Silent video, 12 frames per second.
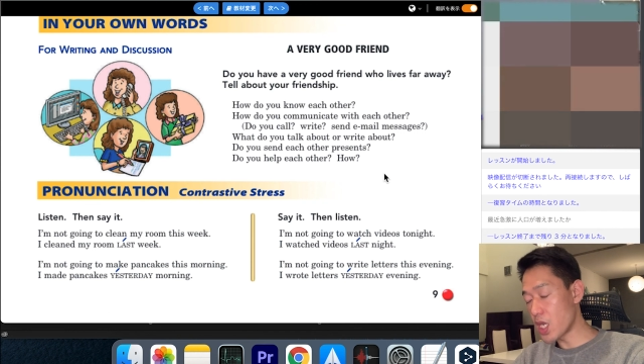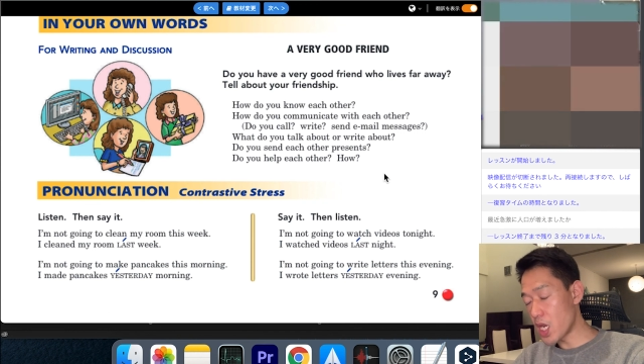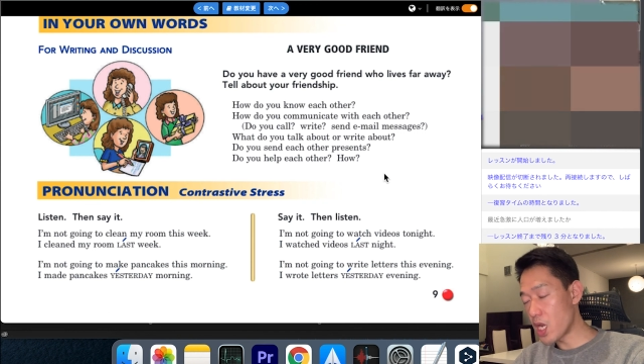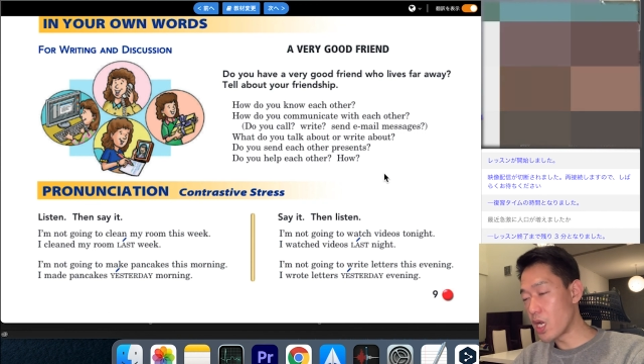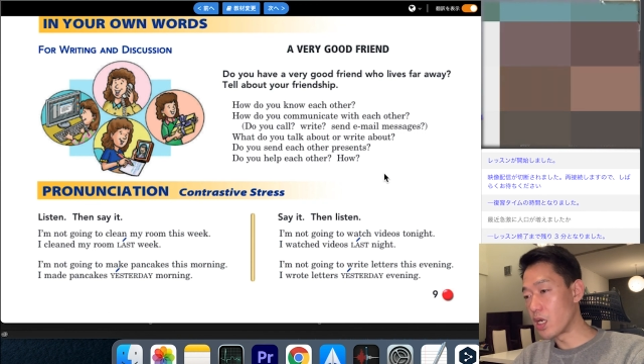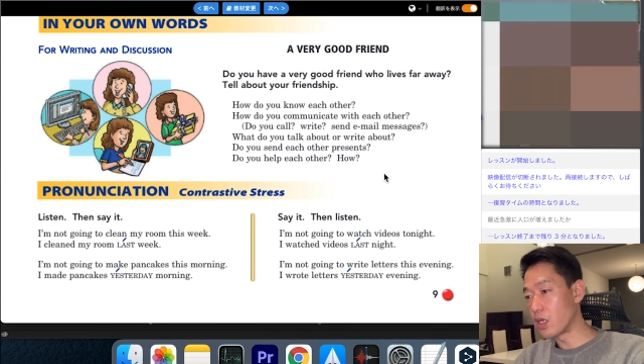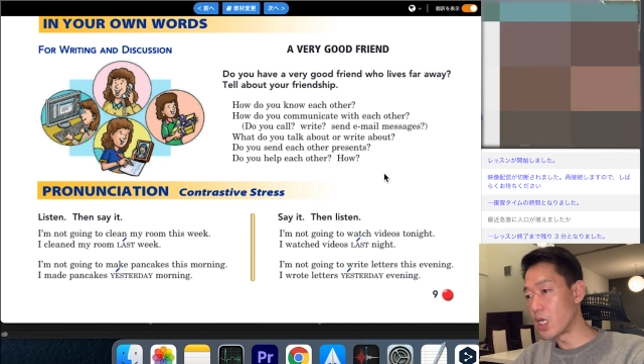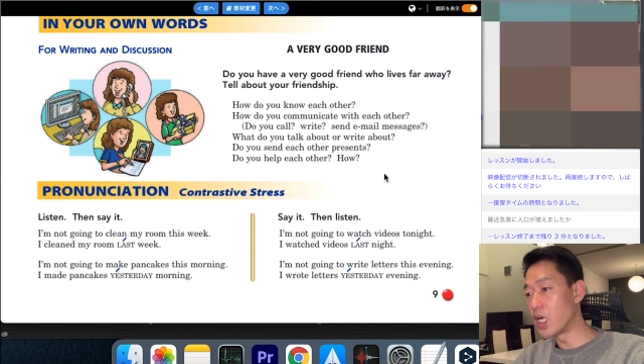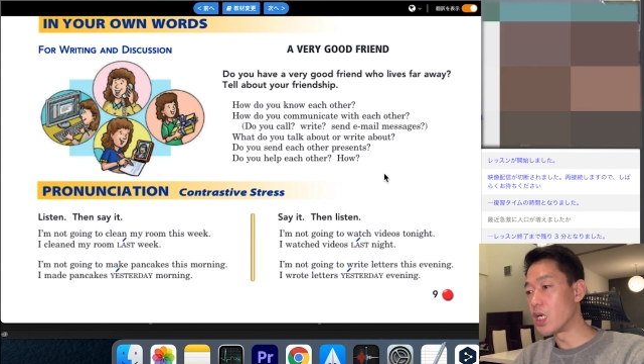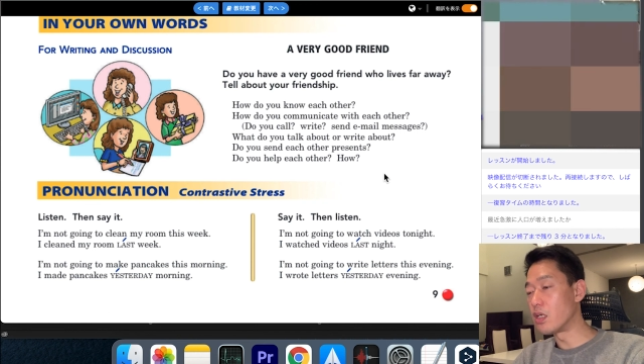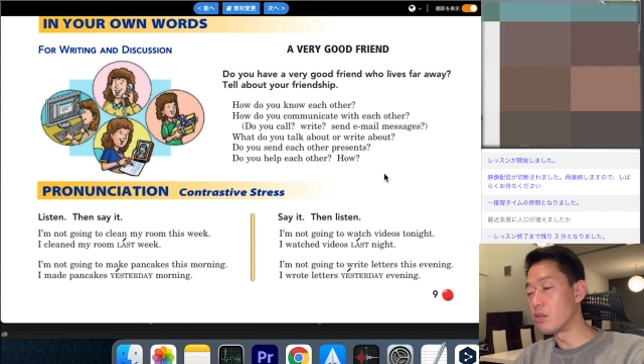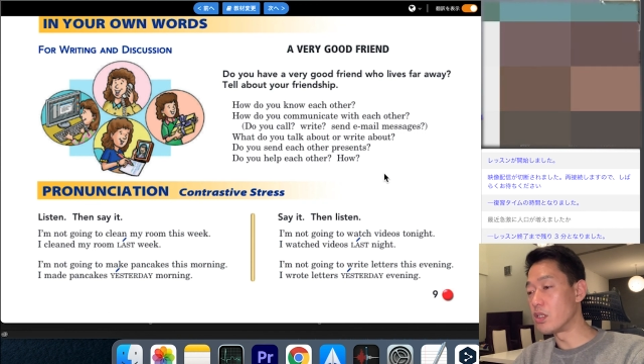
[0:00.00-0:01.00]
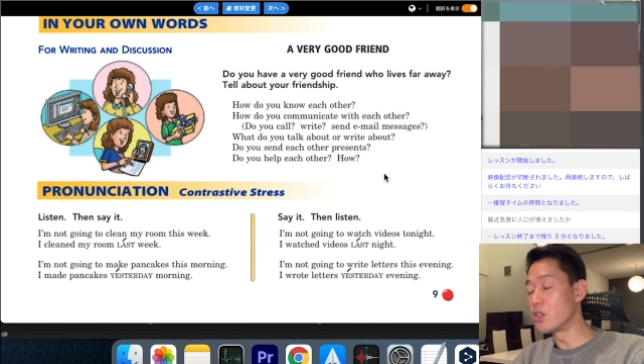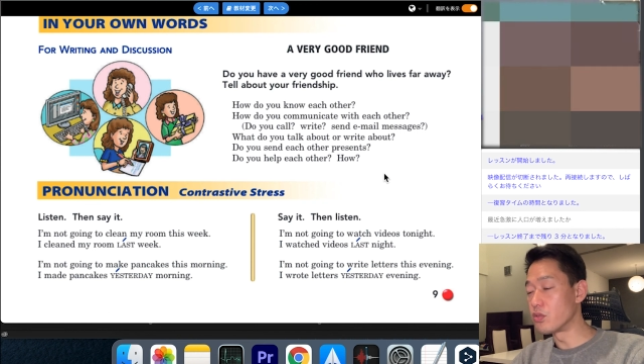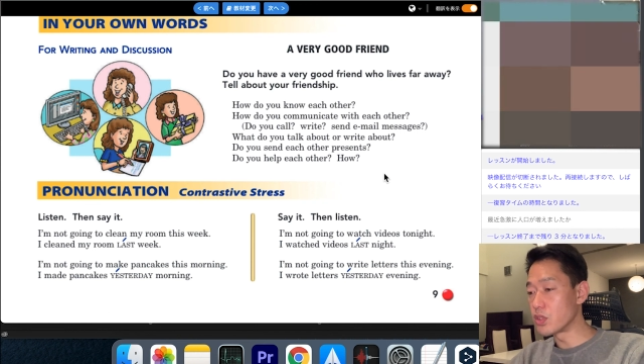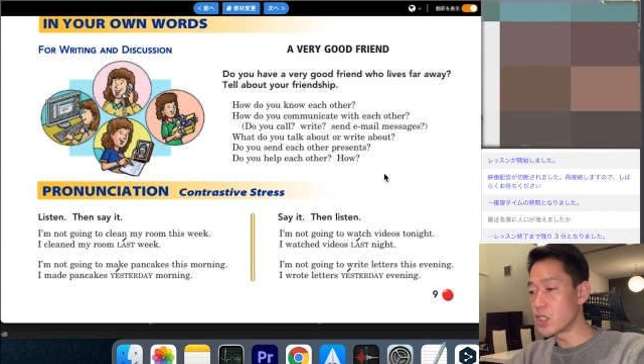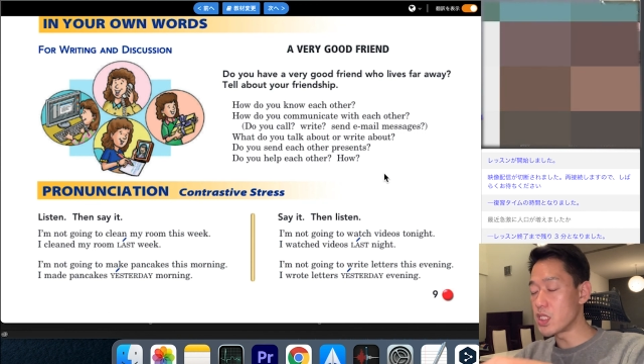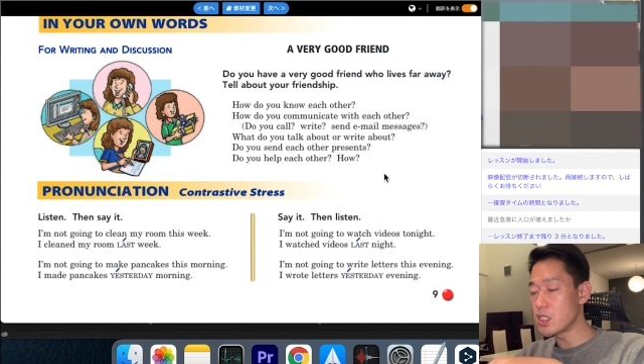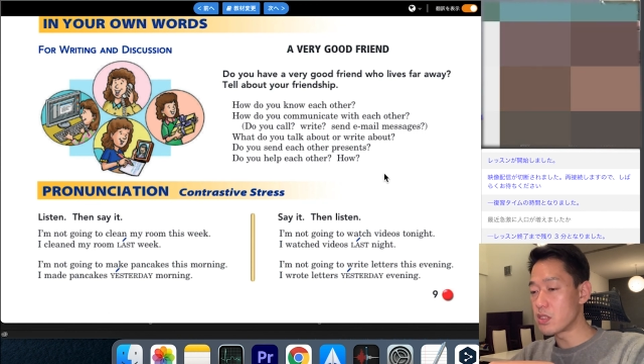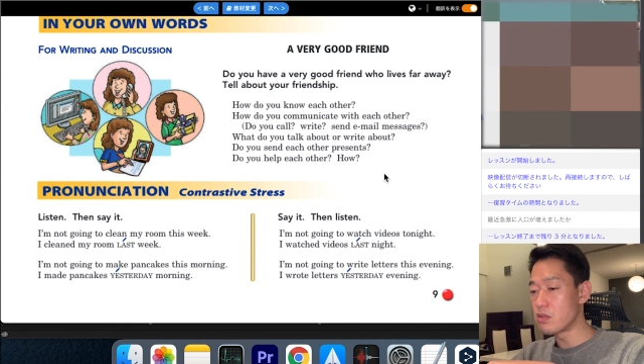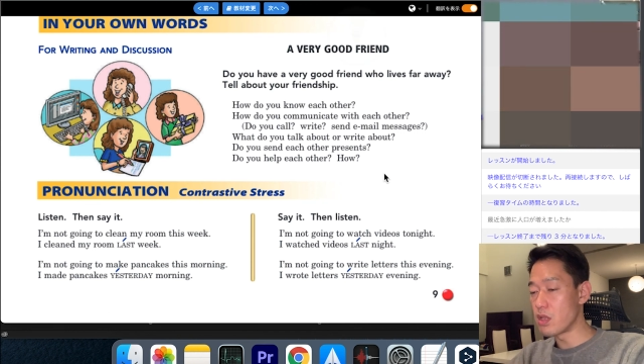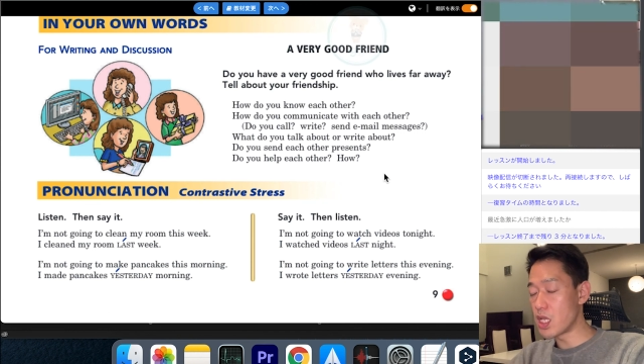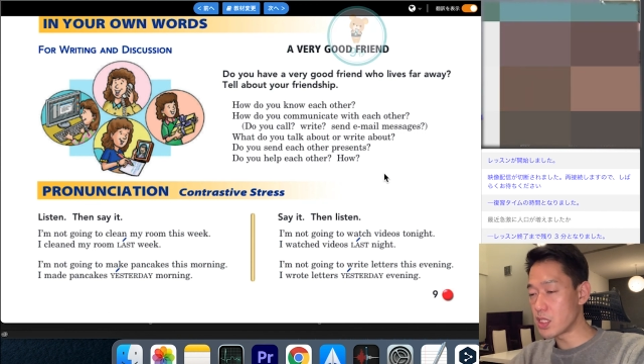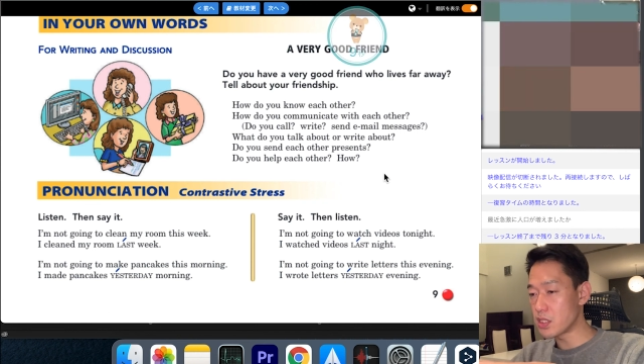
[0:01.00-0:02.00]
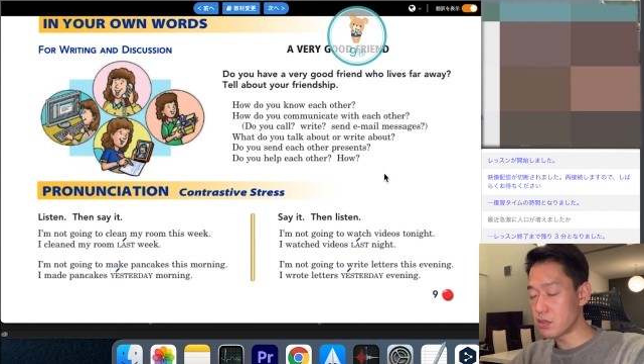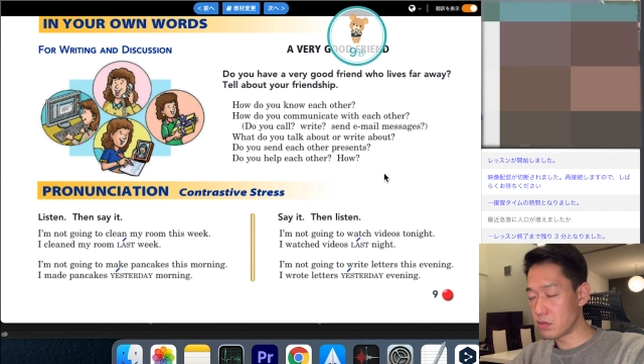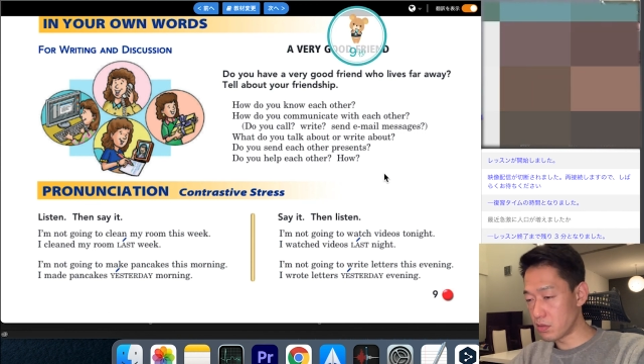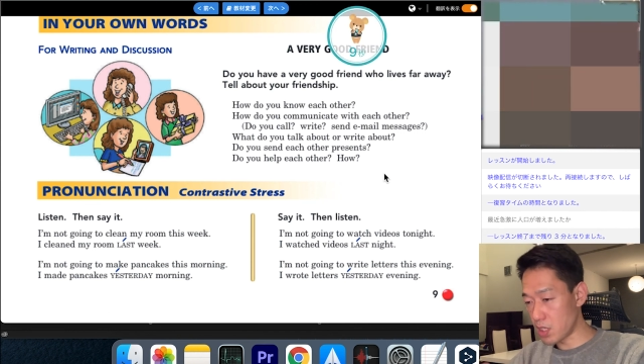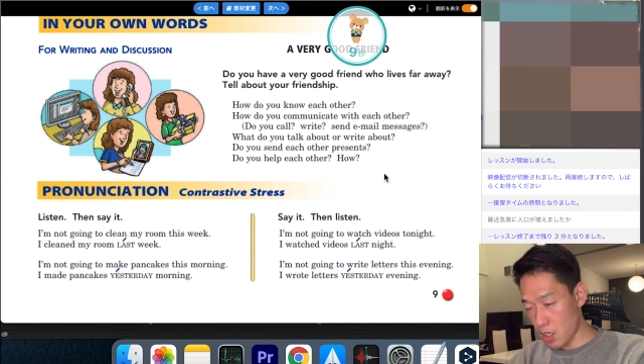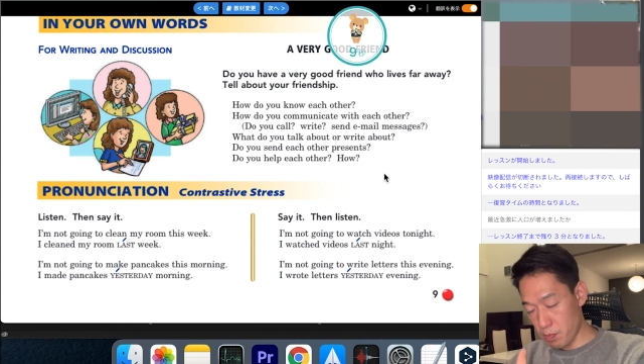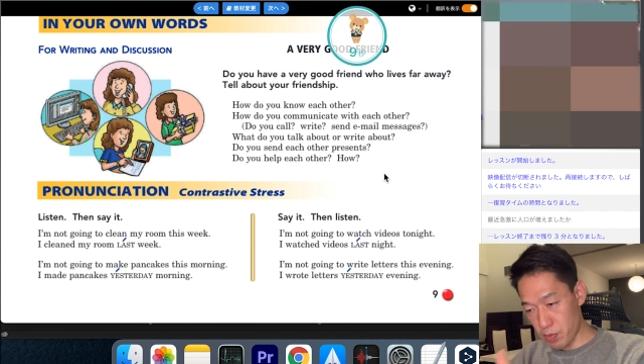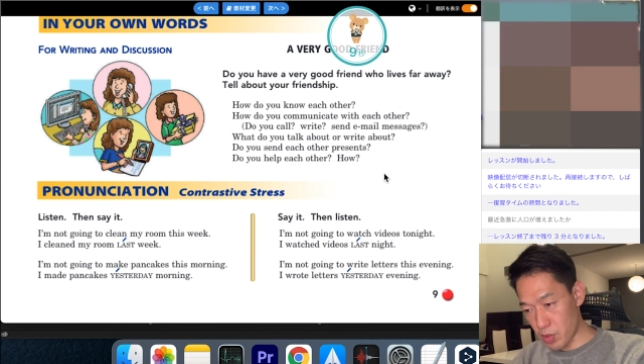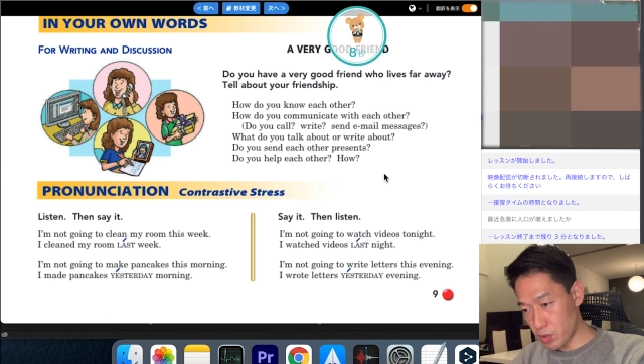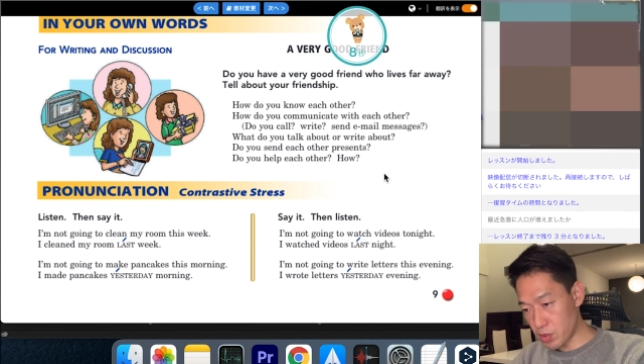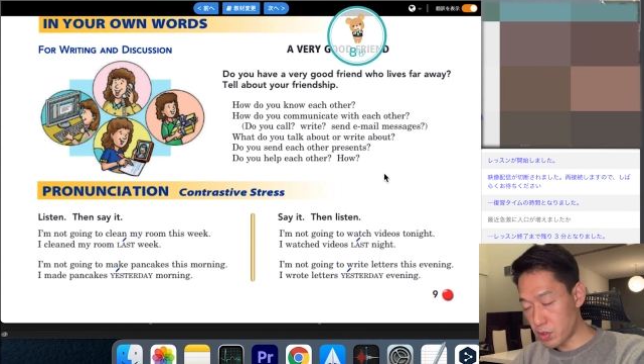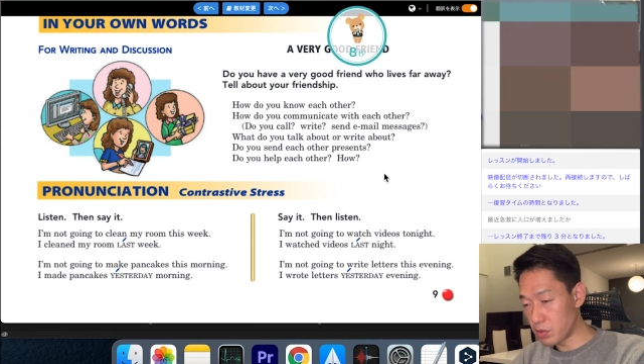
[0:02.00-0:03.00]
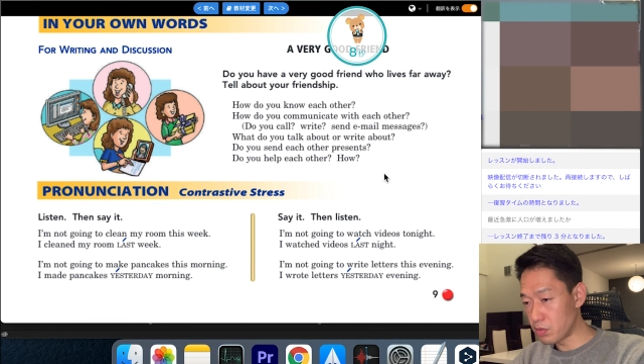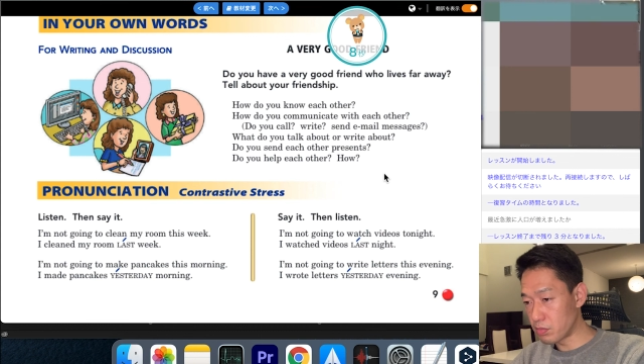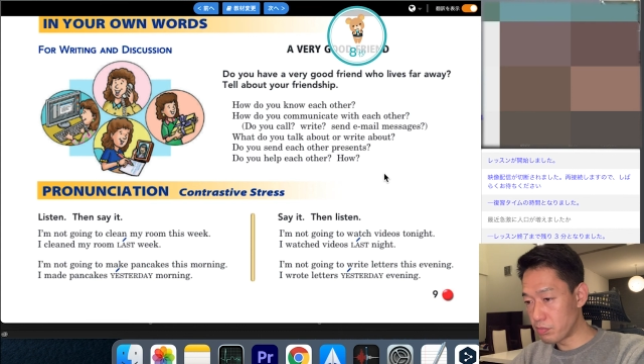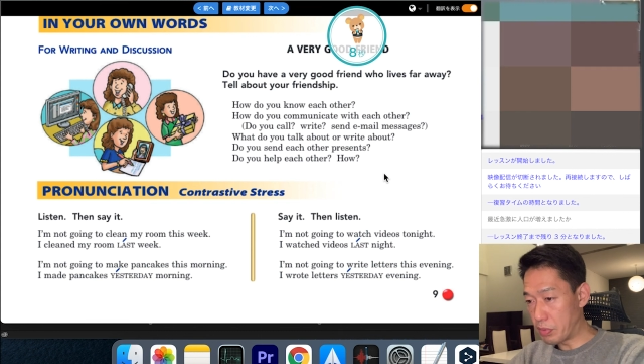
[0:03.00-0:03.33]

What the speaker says: Yeah. This lesson upload to